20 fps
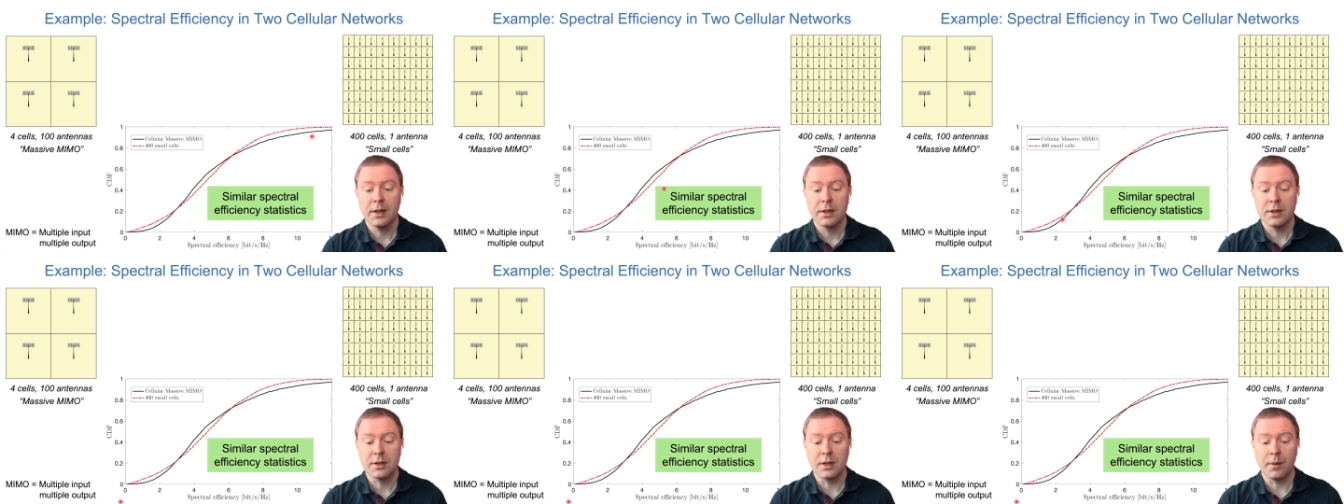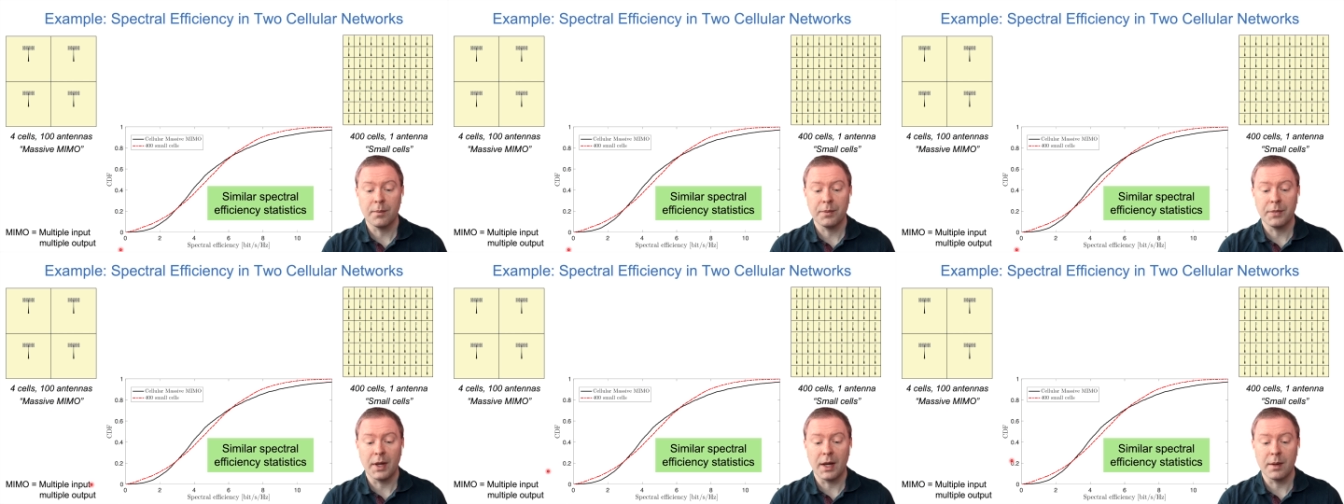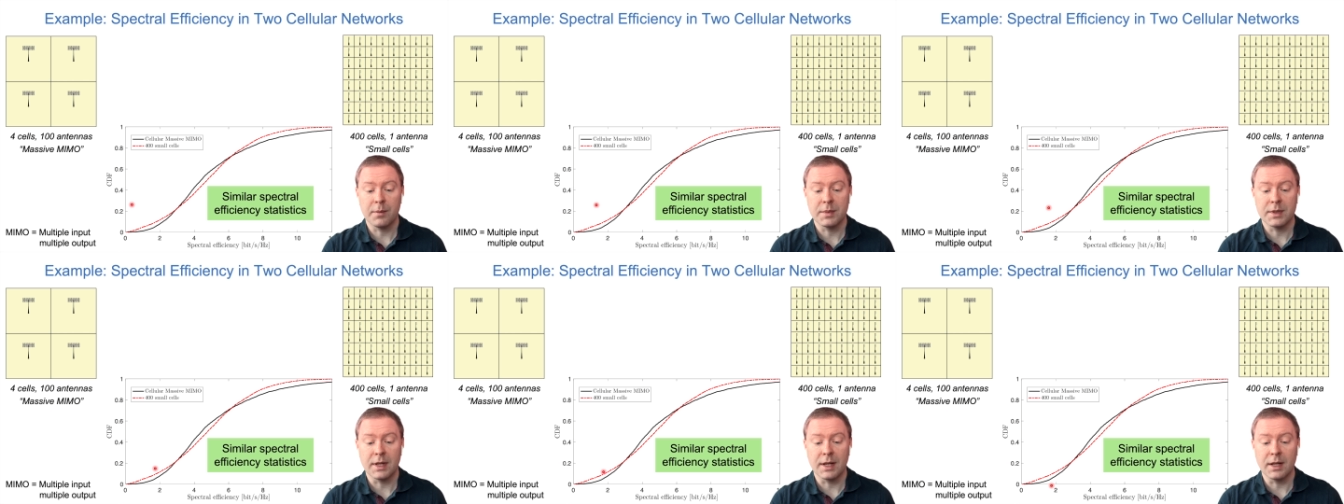
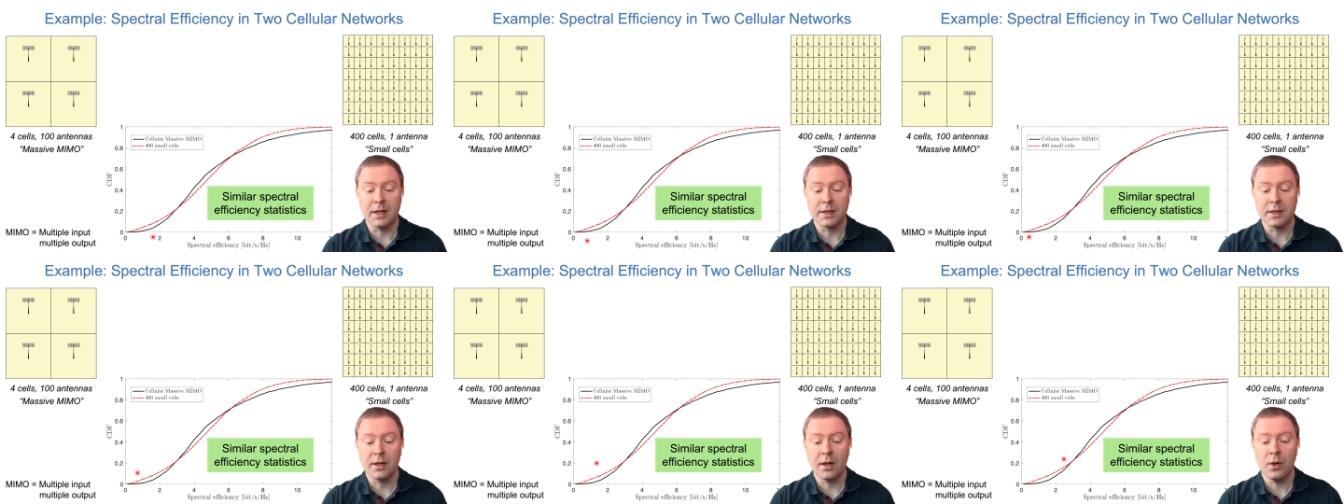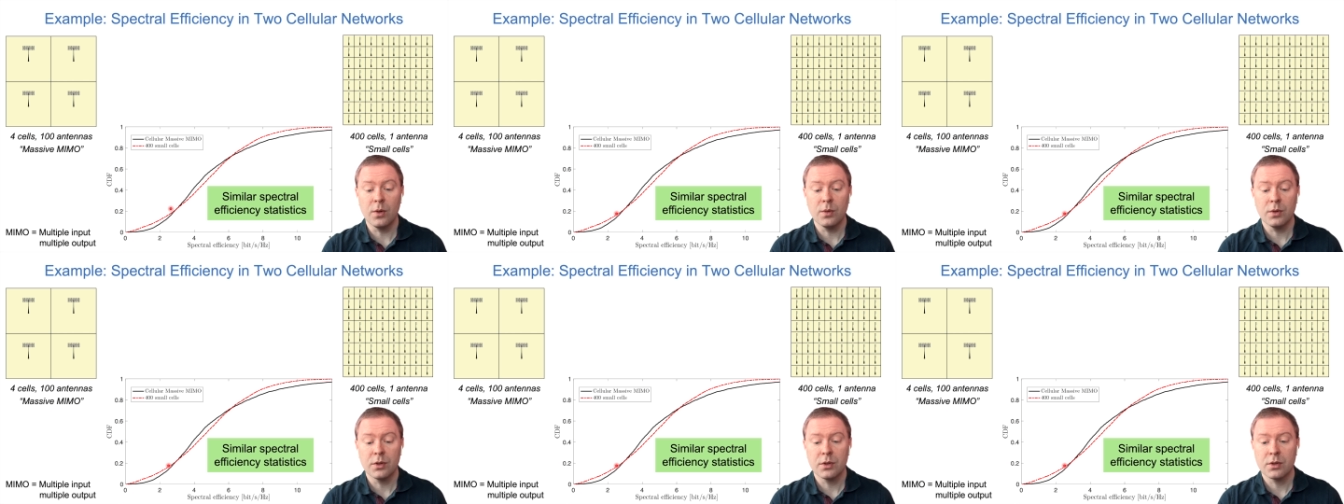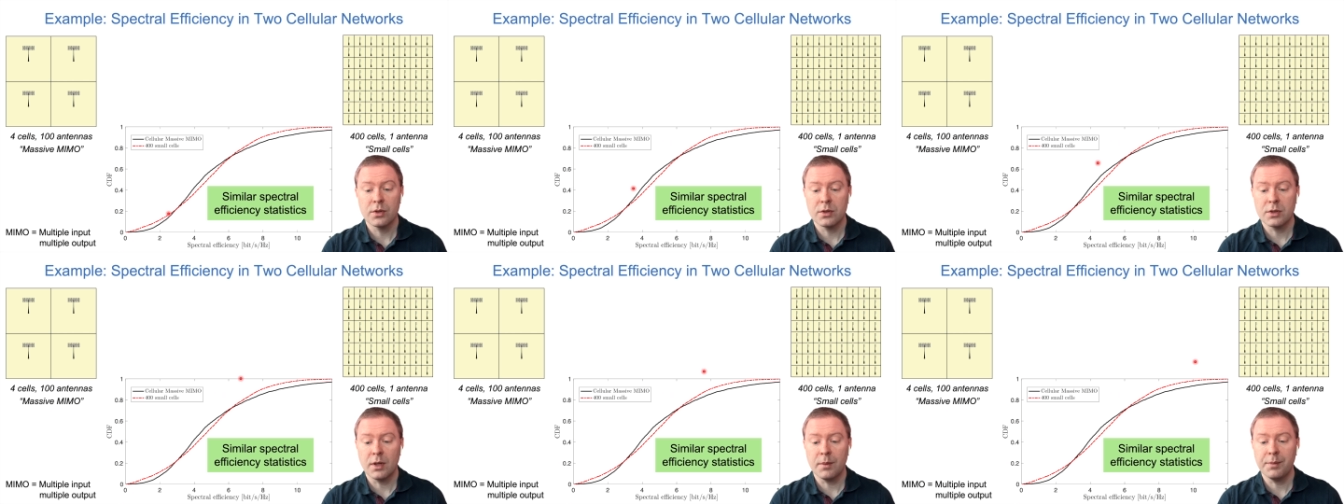Sometimes it is low,
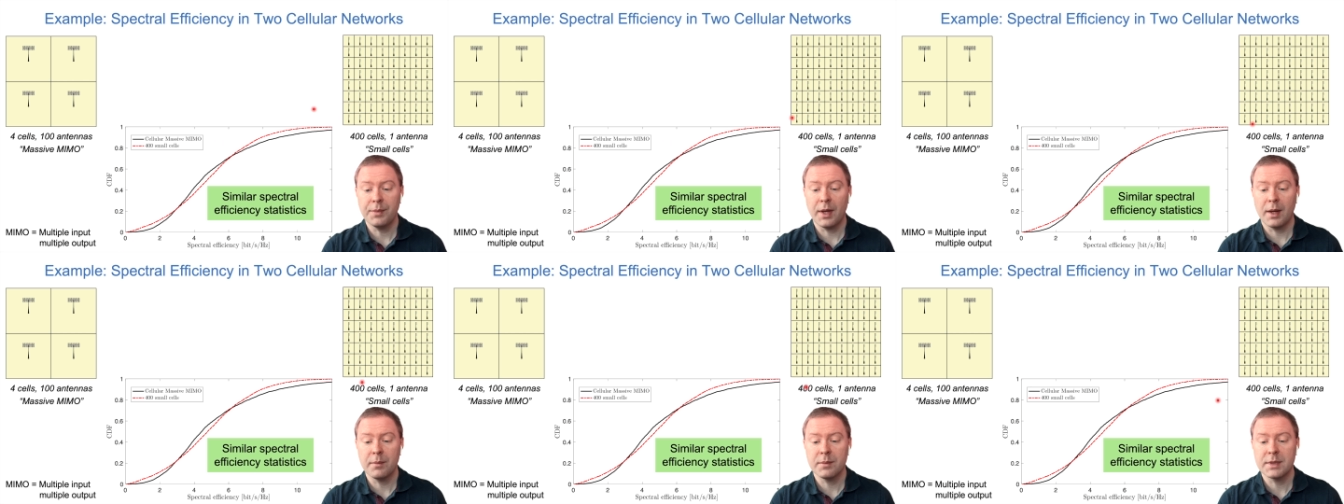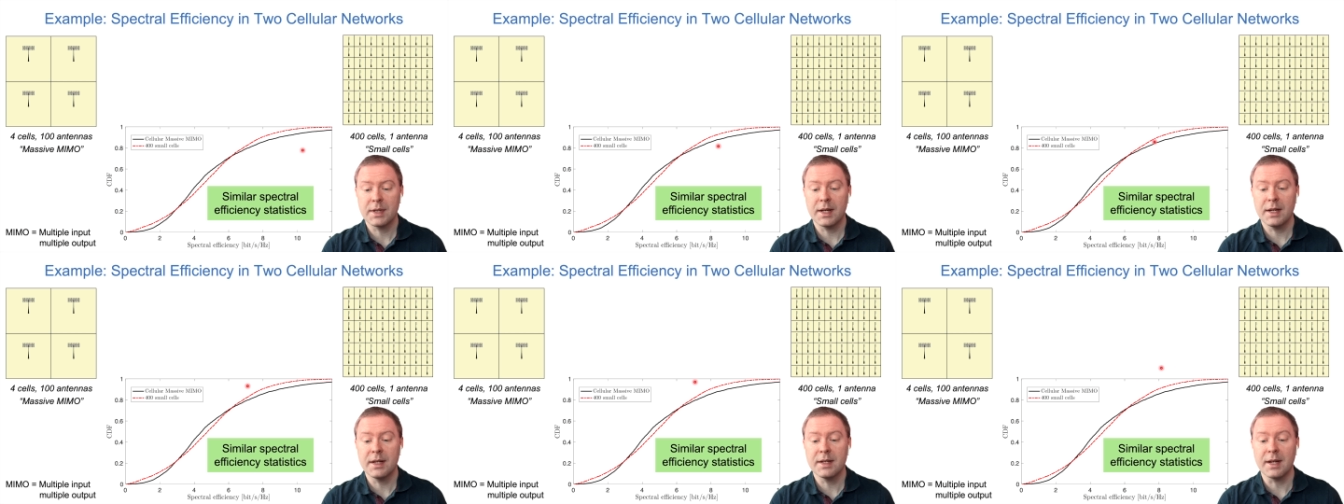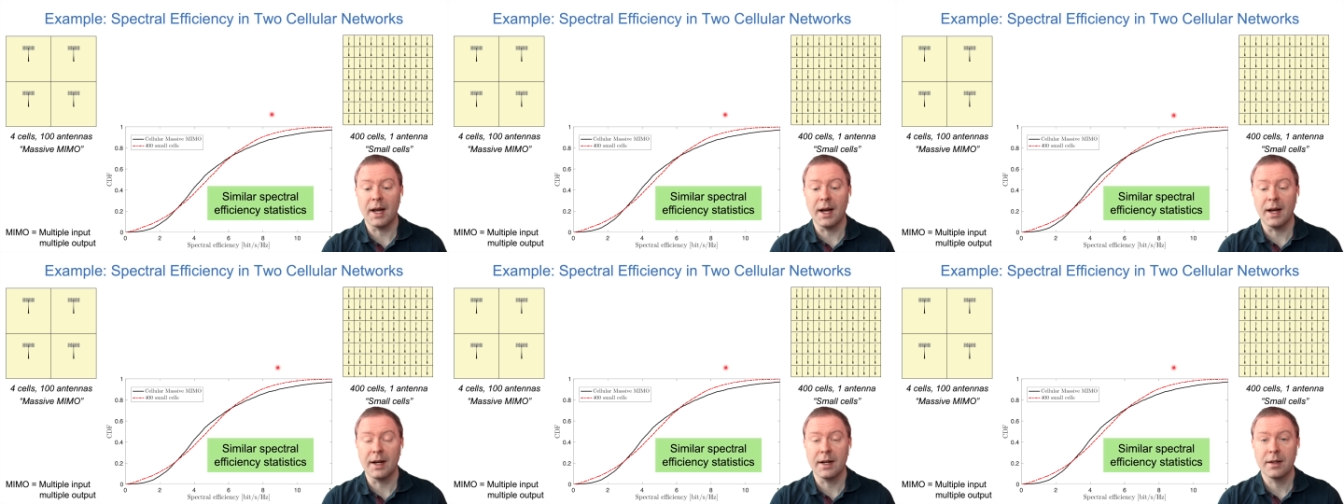sometimes it
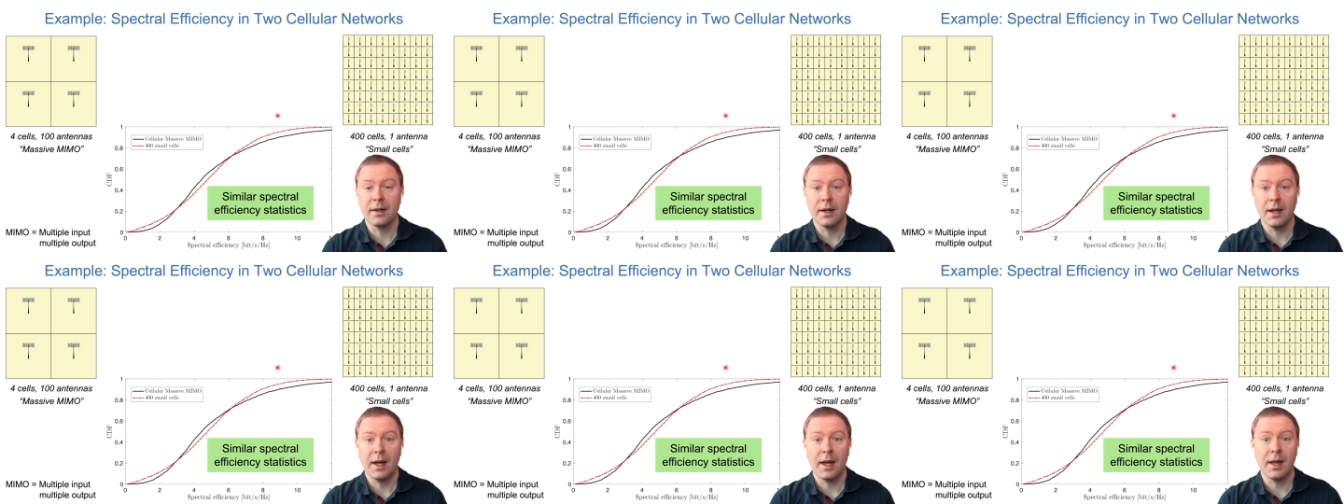is high.